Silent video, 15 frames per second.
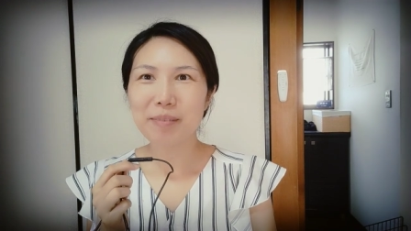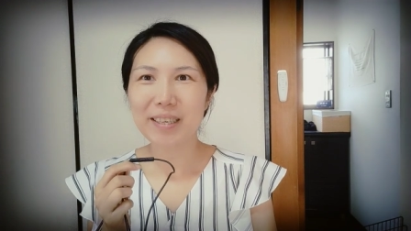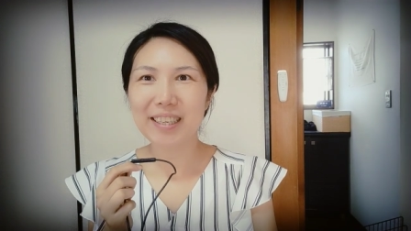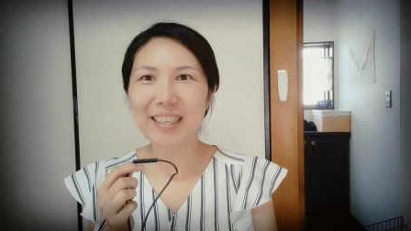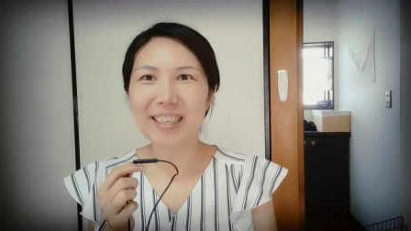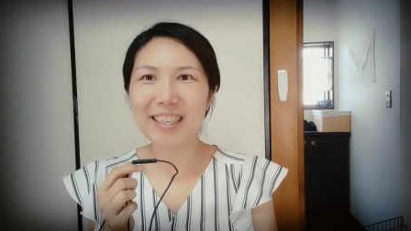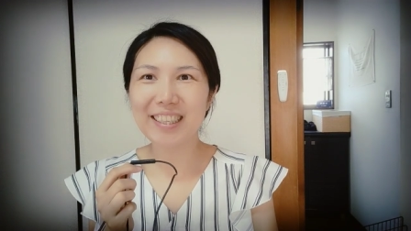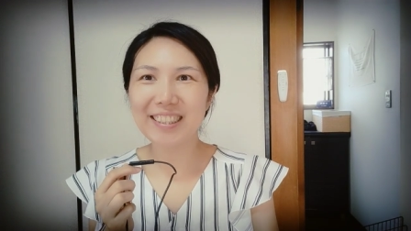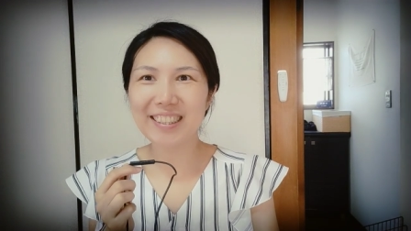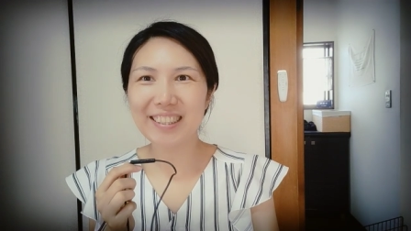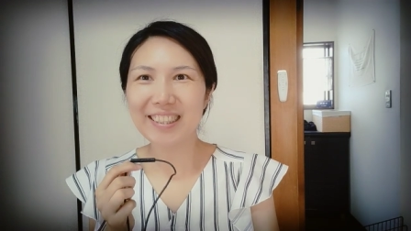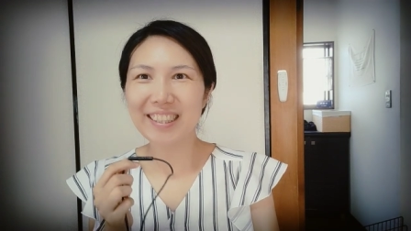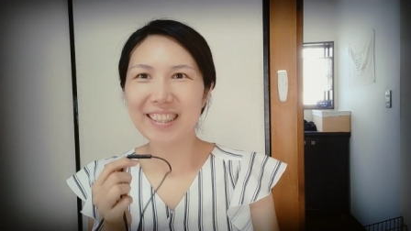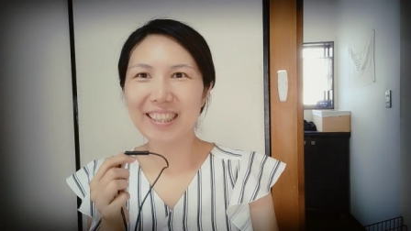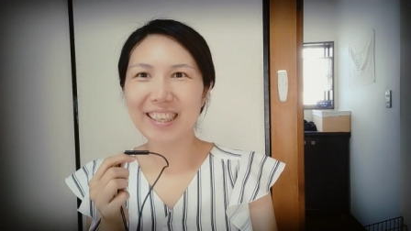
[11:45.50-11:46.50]
because
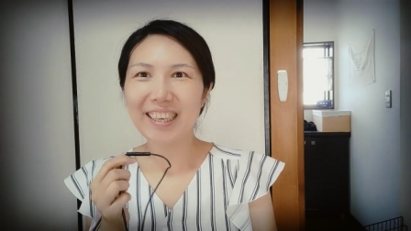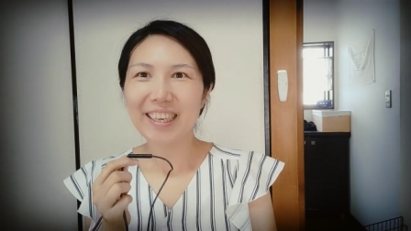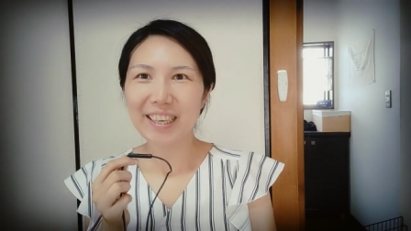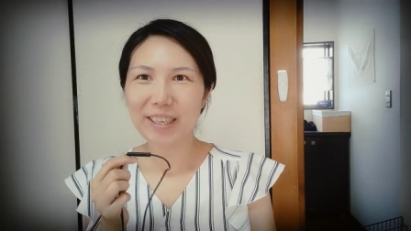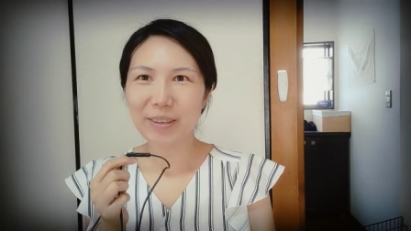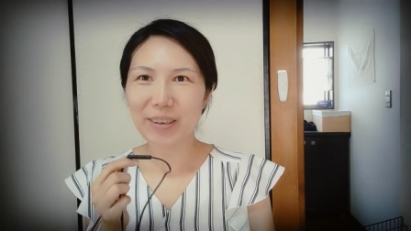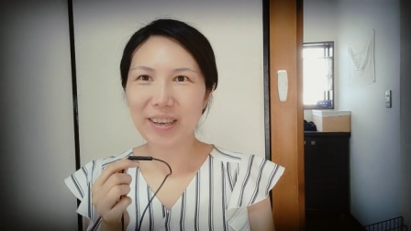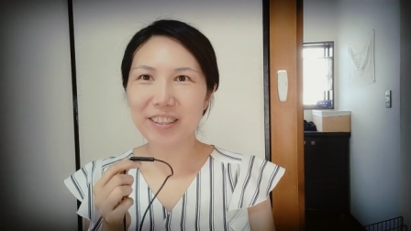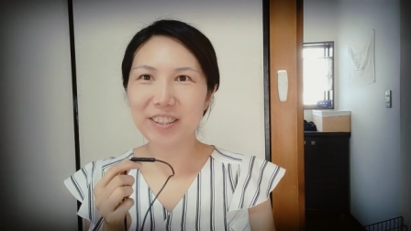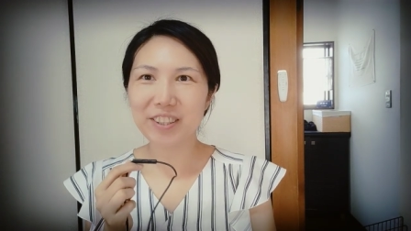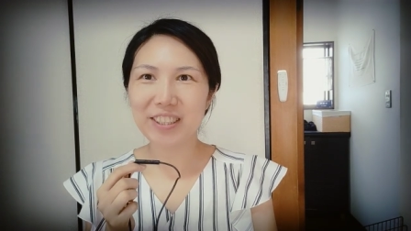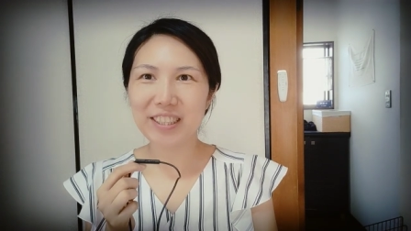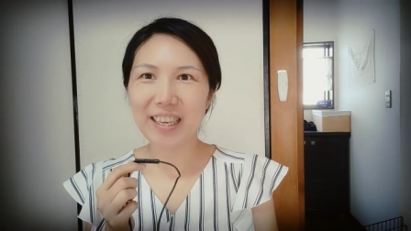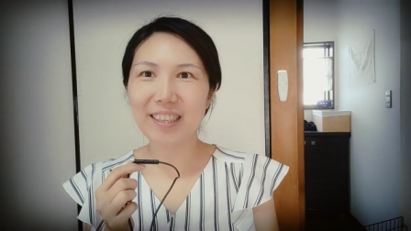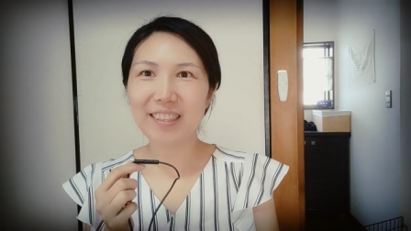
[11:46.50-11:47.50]
you
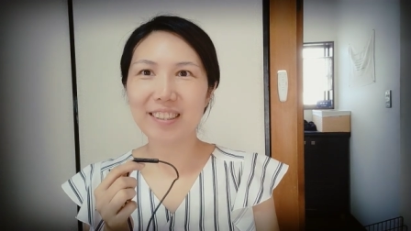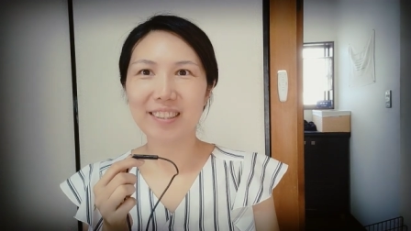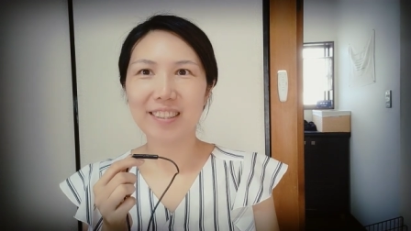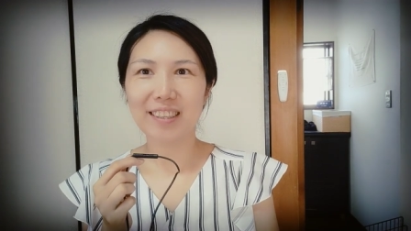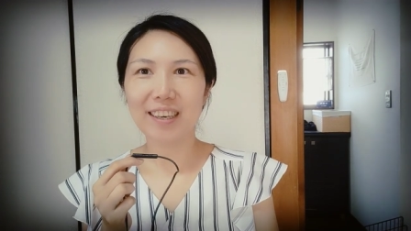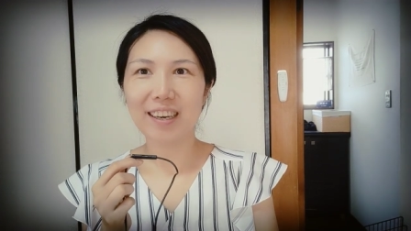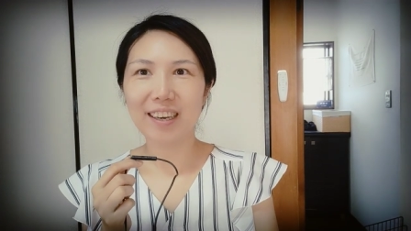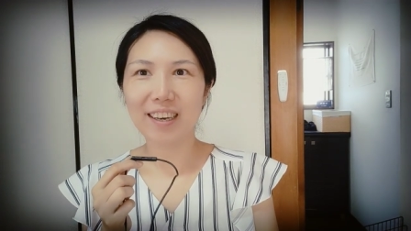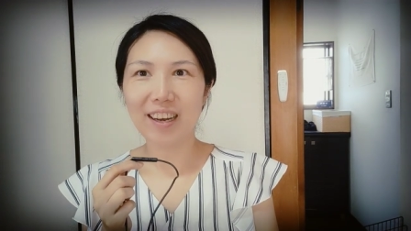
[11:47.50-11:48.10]
understand uh,